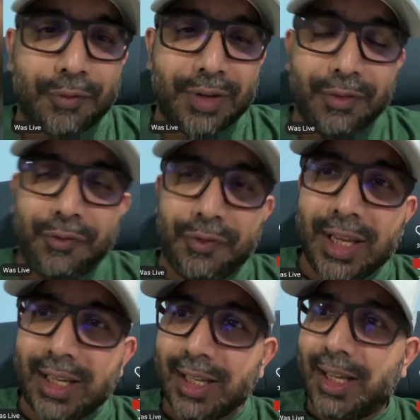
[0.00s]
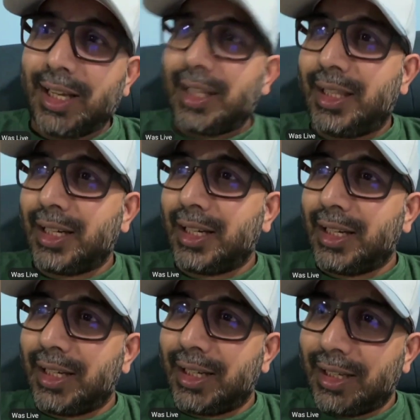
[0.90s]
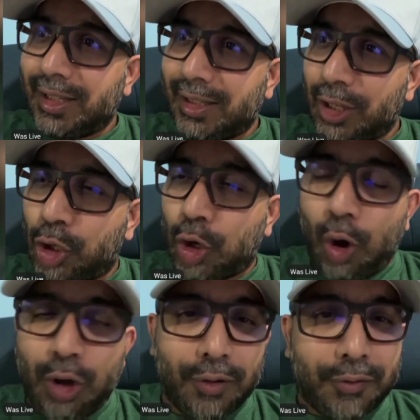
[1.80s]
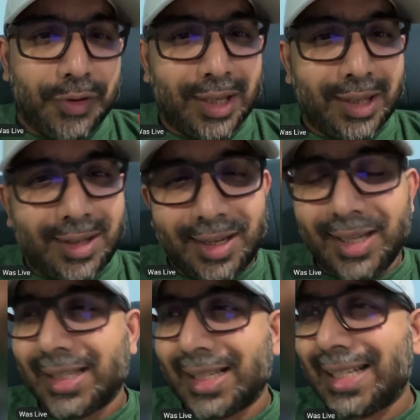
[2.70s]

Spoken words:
of defeat, the joy of victory, the